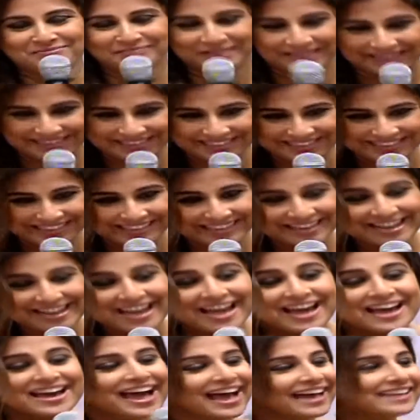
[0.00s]
I'm kidding.
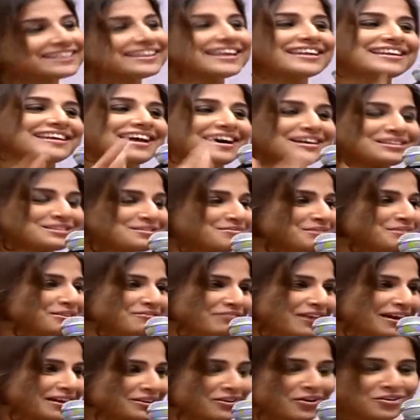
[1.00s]
And then he asked me if
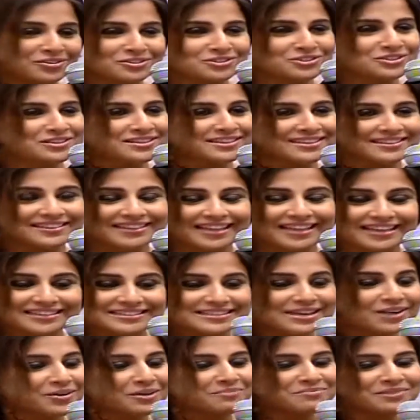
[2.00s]
I'd launch it, and that's
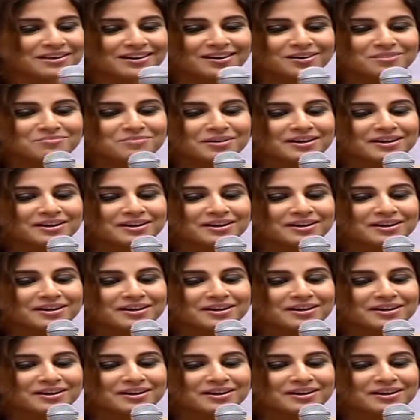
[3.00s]
how I'm here.